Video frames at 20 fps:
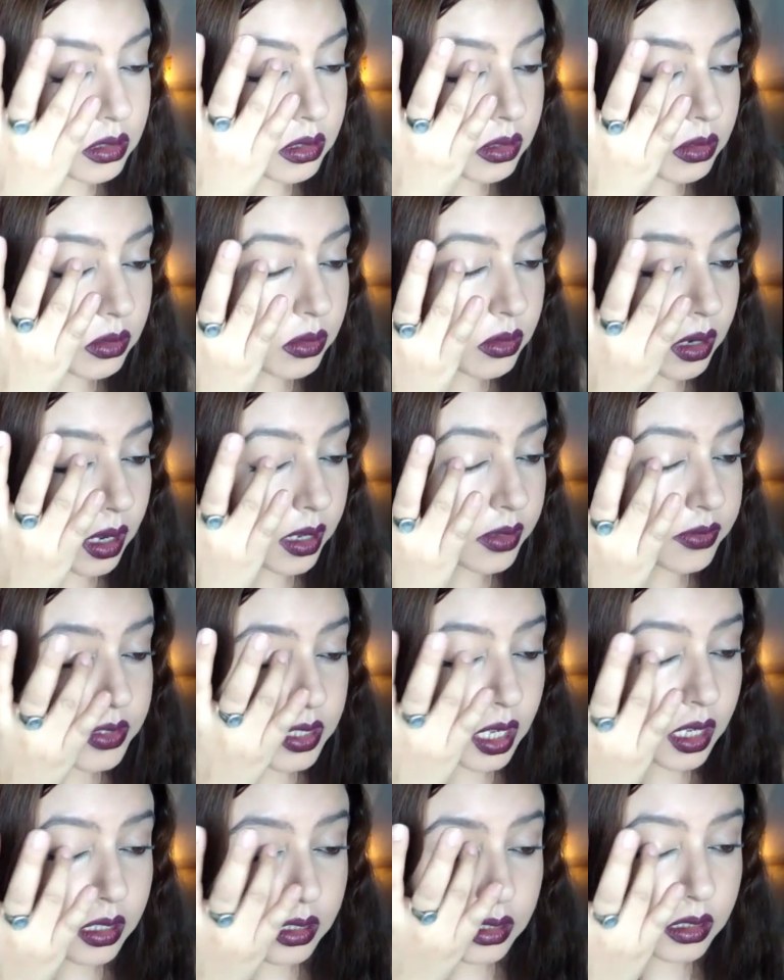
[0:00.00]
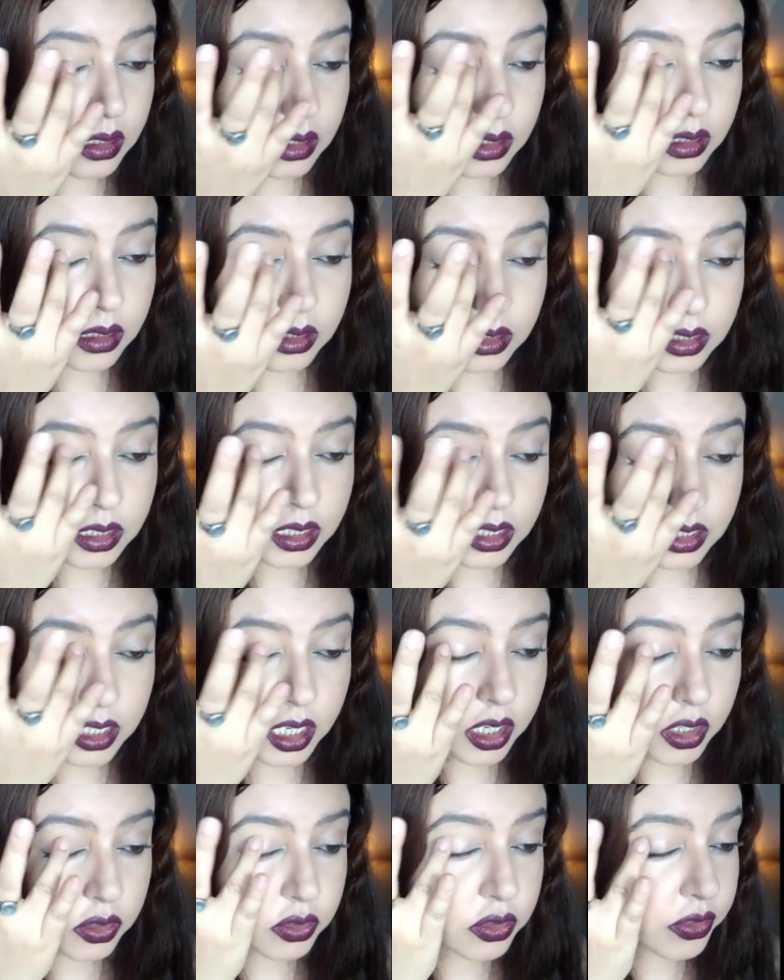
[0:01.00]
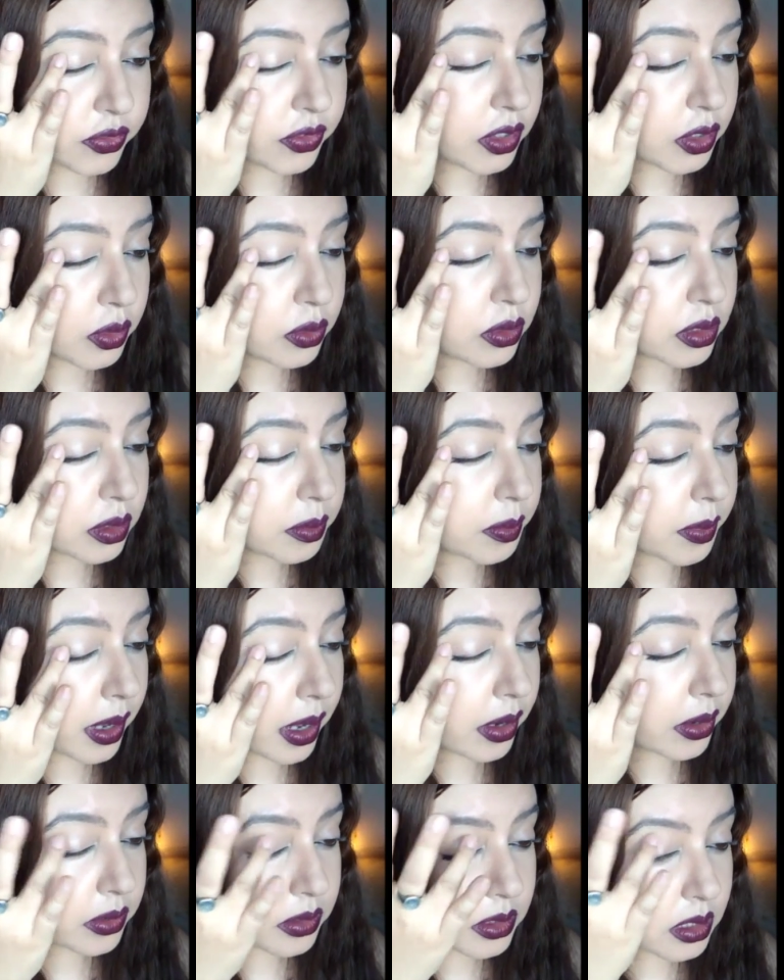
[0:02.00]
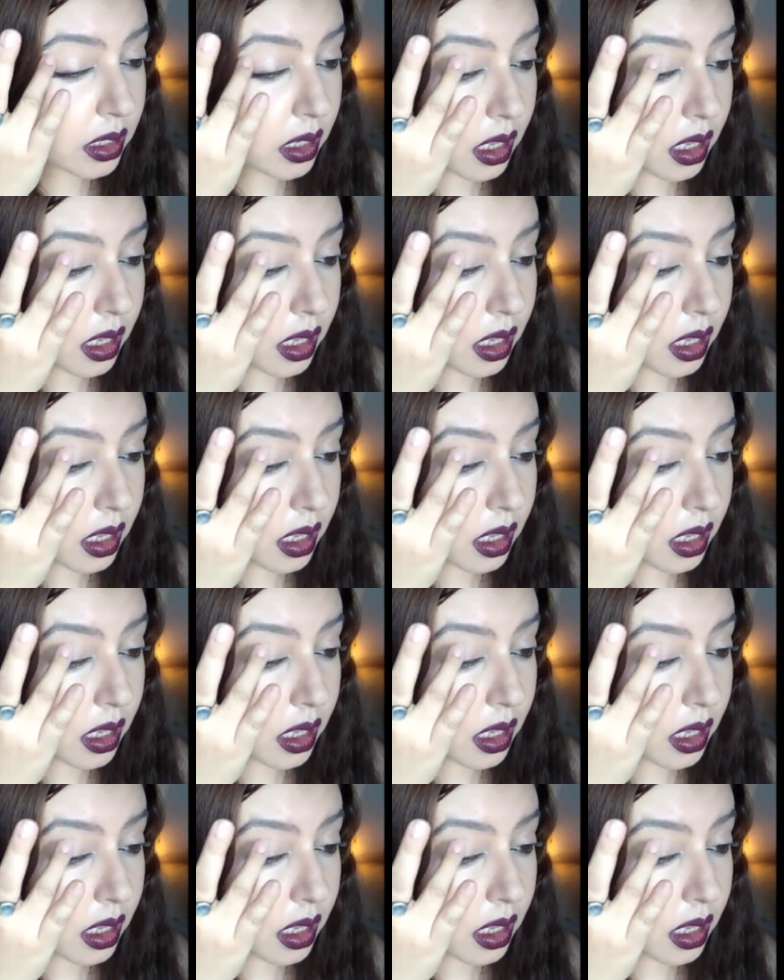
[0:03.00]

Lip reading: So I've done detailed reviews about